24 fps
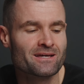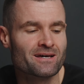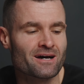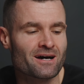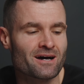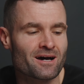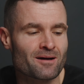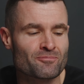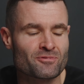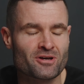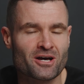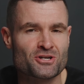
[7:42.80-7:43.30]

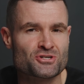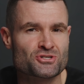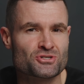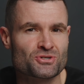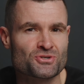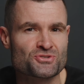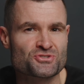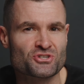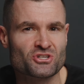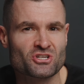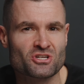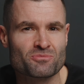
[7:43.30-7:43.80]
I'm not sure
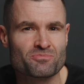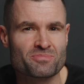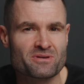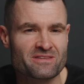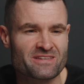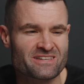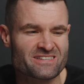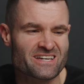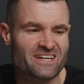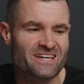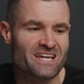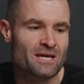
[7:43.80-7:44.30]
it's gonna be
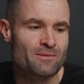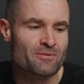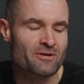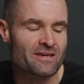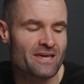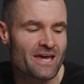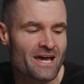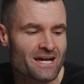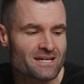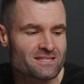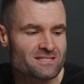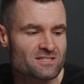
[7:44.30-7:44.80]
the dynamic
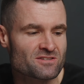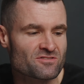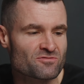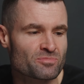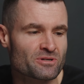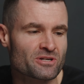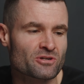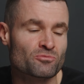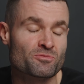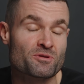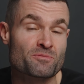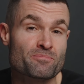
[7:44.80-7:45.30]
active,
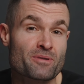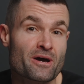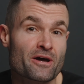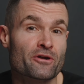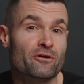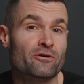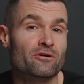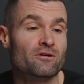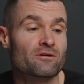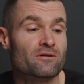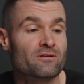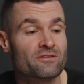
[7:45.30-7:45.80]
but it'll be
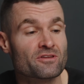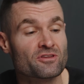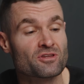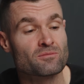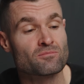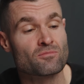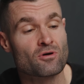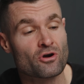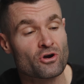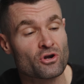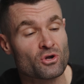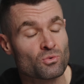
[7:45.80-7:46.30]
better than the
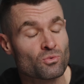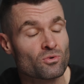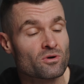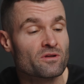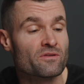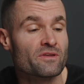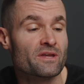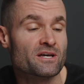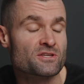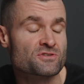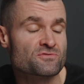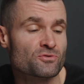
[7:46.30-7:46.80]
Mark I,
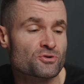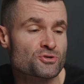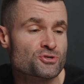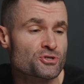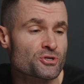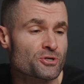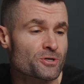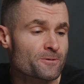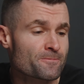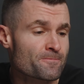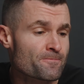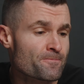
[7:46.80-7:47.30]
that's for sure.